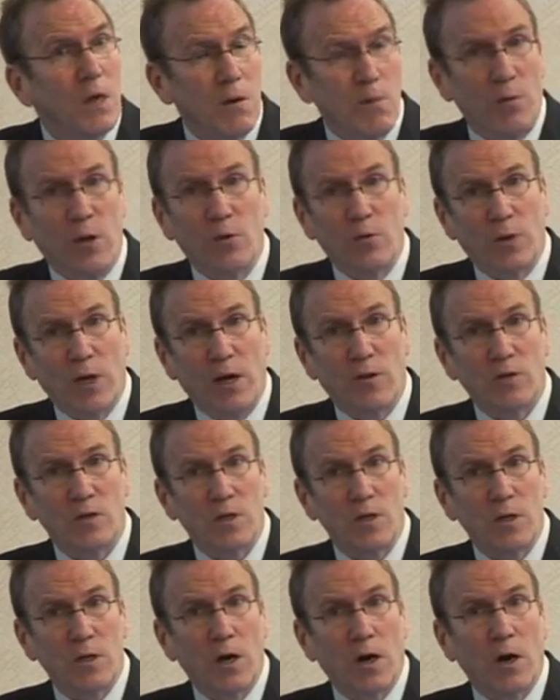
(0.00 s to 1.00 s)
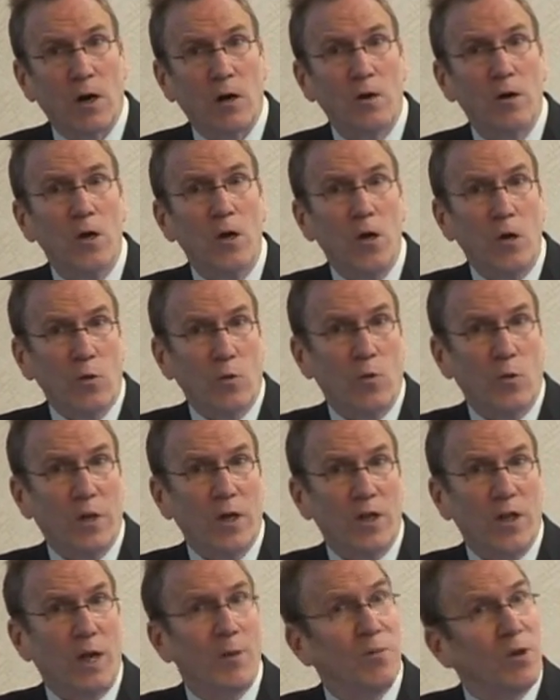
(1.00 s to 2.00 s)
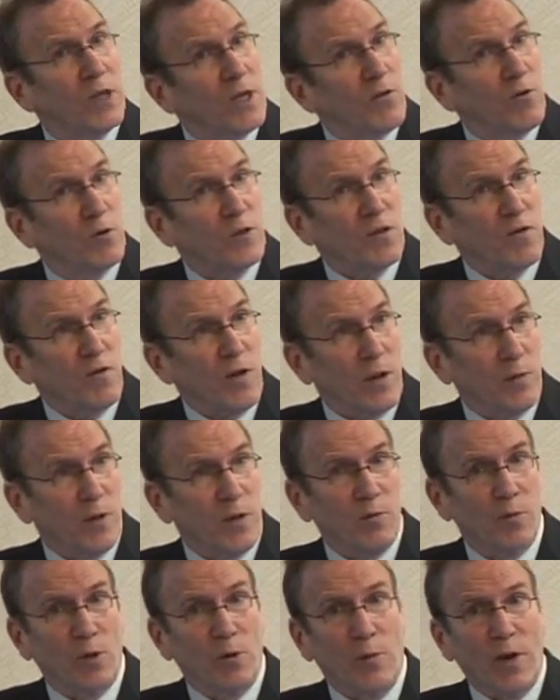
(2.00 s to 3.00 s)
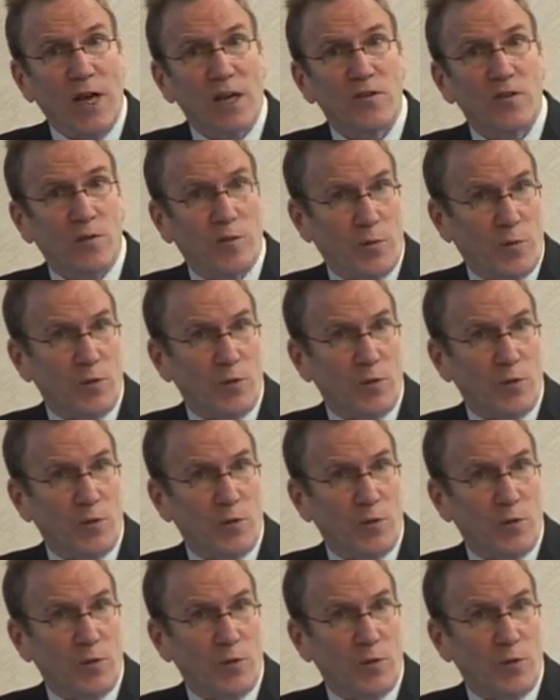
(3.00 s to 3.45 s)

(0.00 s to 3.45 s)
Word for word: Mother went out into the yard with, I believe it was a family of bull mastiffs,